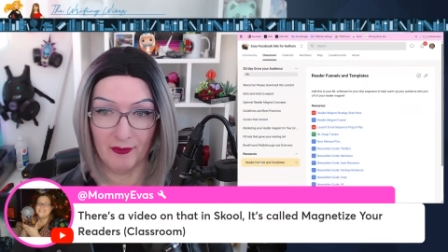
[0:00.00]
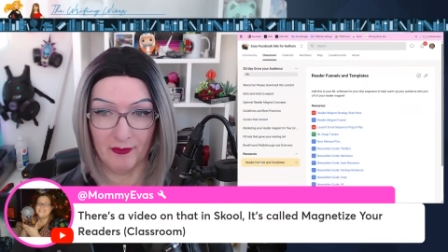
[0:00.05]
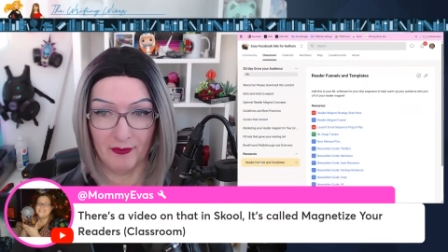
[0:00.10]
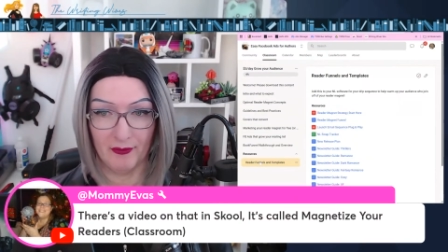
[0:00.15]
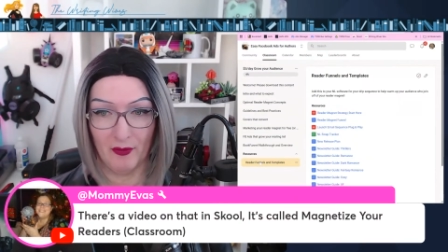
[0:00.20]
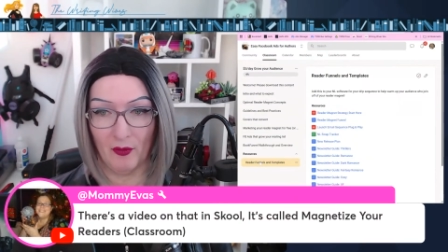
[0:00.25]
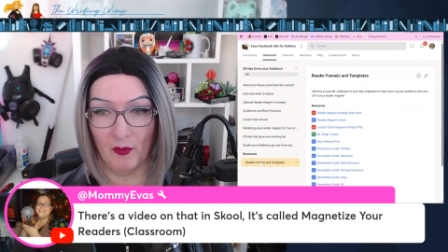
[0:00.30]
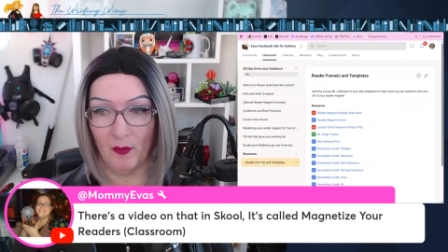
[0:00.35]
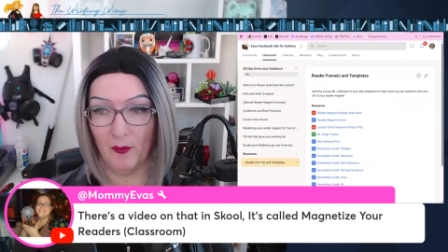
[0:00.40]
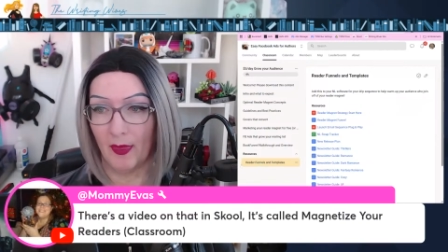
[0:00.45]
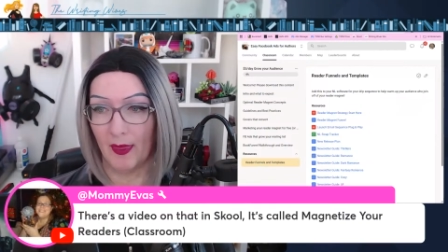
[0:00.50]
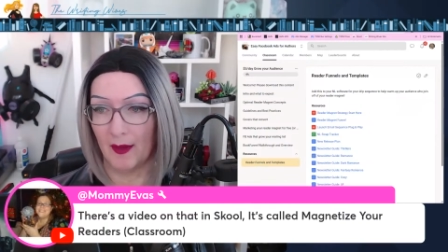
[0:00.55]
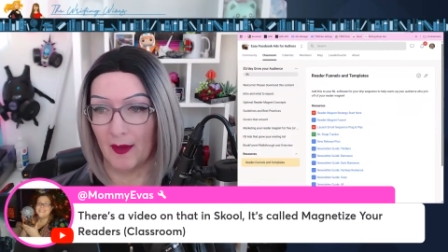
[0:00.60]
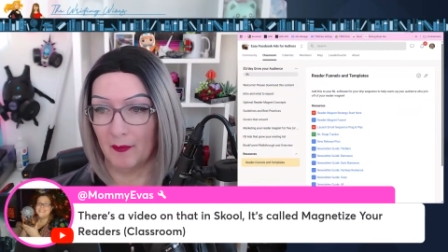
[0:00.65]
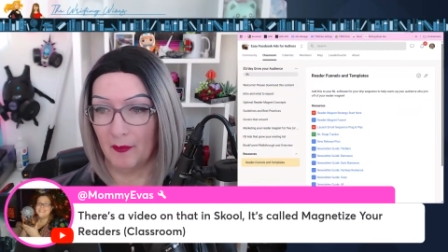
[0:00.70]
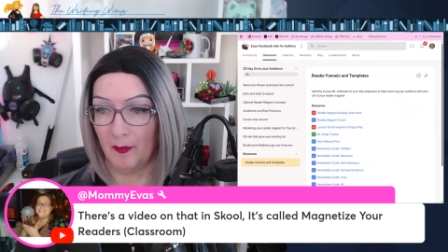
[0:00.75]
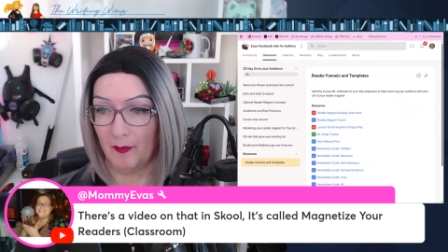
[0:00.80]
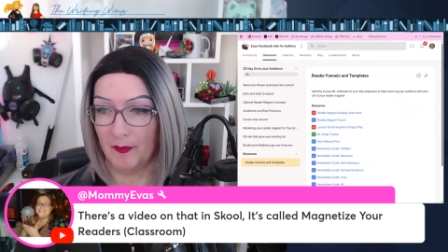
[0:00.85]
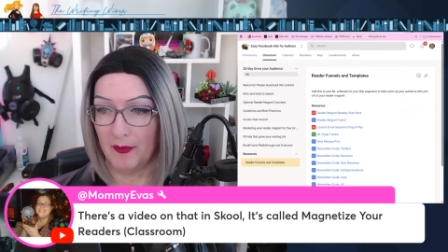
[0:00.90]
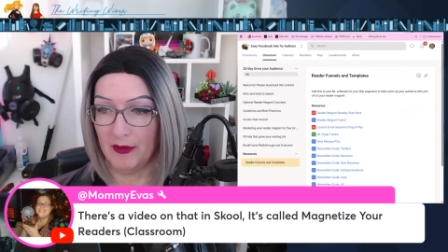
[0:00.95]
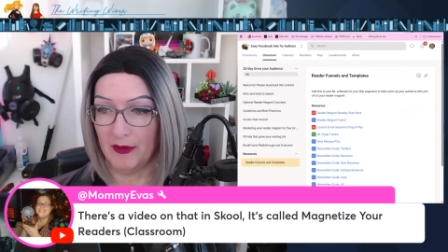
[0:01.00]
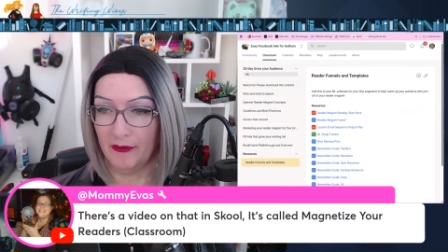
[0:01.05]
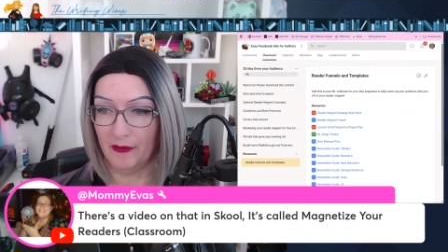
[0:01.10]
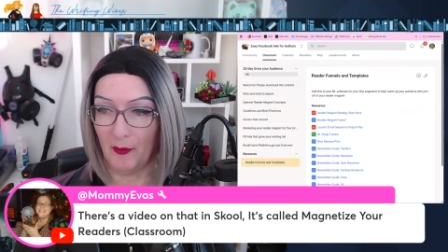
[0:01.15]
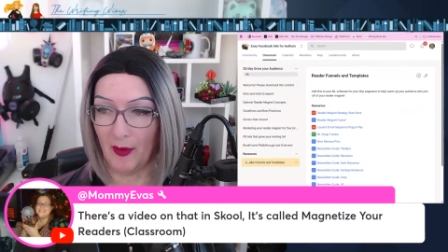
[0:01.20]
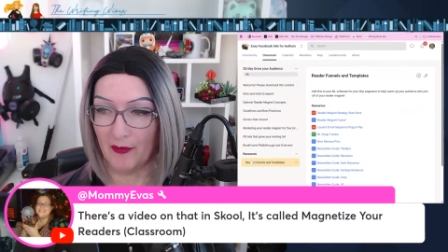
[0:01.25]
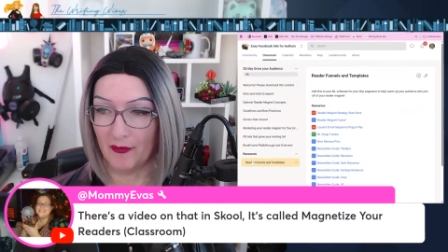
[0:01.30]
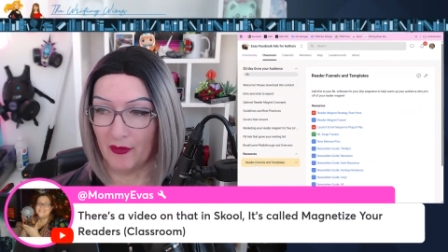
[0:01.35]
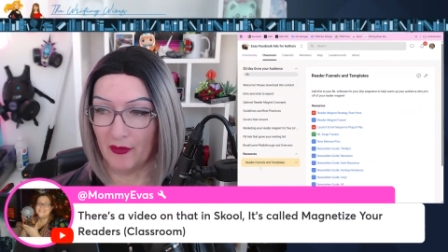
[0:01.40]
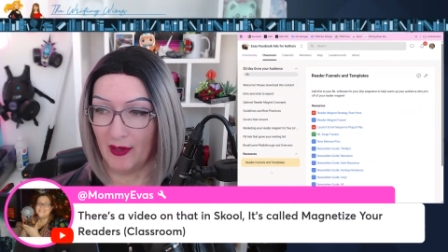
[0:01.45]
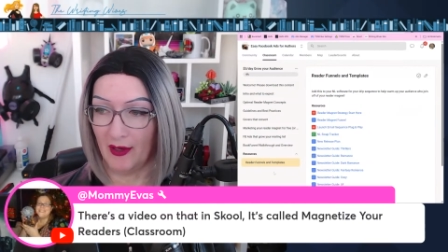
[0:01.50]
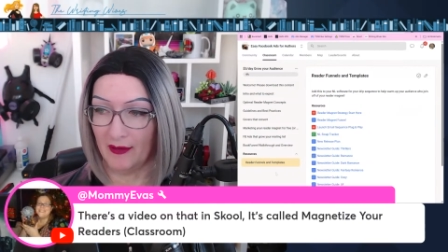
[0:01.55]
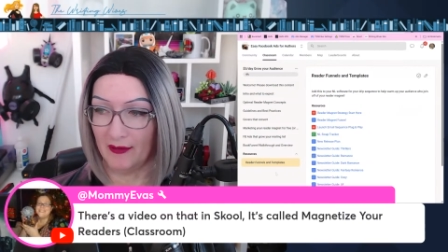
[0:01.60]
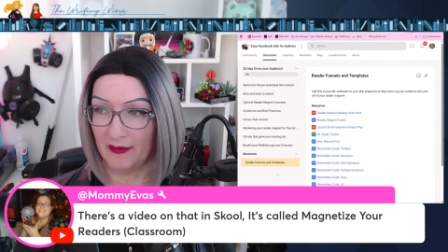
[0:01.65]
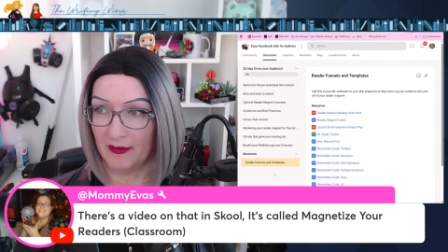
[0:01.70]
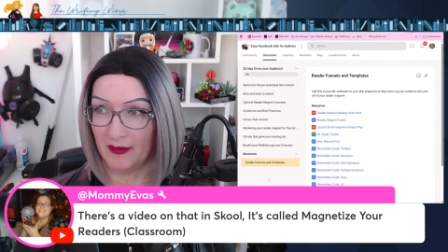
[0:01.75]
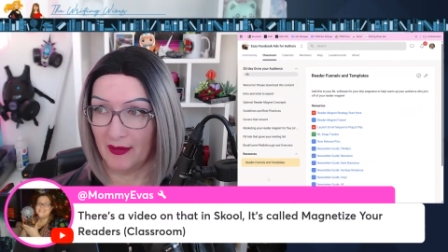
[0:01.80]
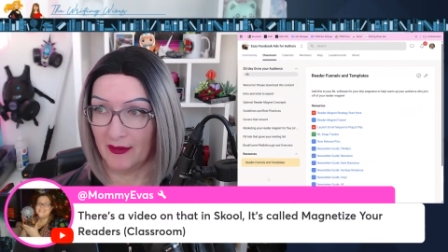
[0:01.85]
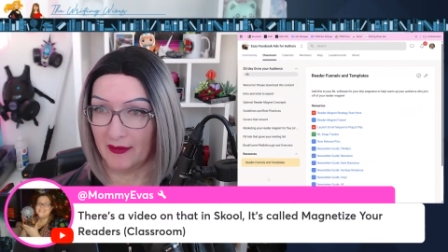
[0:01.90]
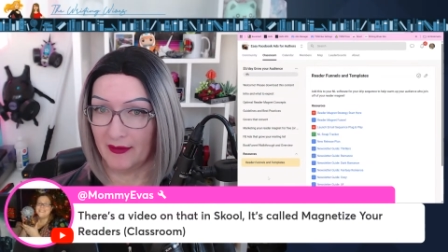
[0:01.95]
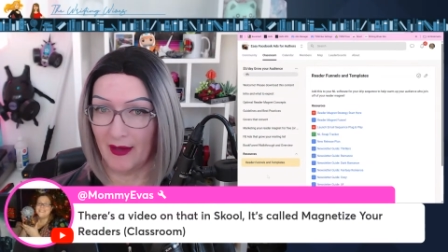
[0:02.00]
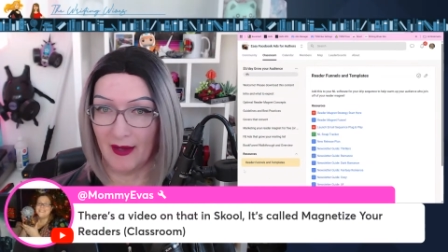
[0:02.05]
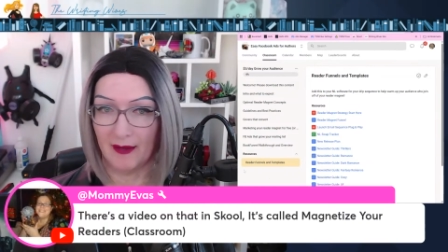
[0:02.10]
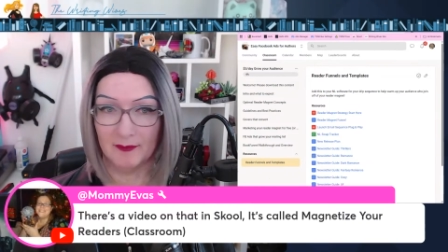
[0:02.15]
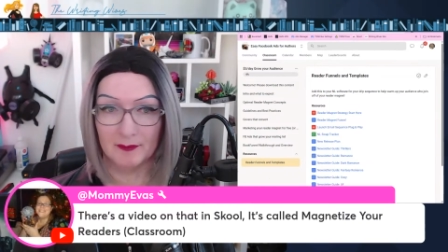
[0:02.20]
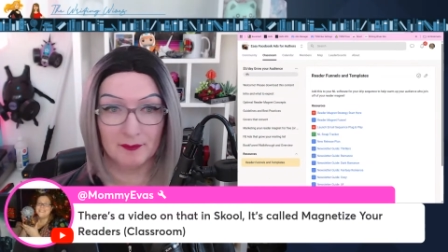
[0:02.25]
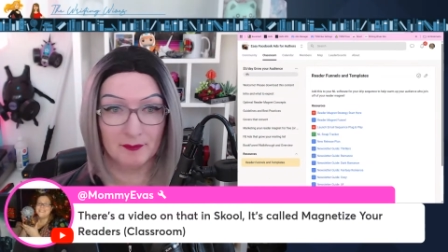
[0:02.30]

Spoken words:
So easy way for you guys to get that.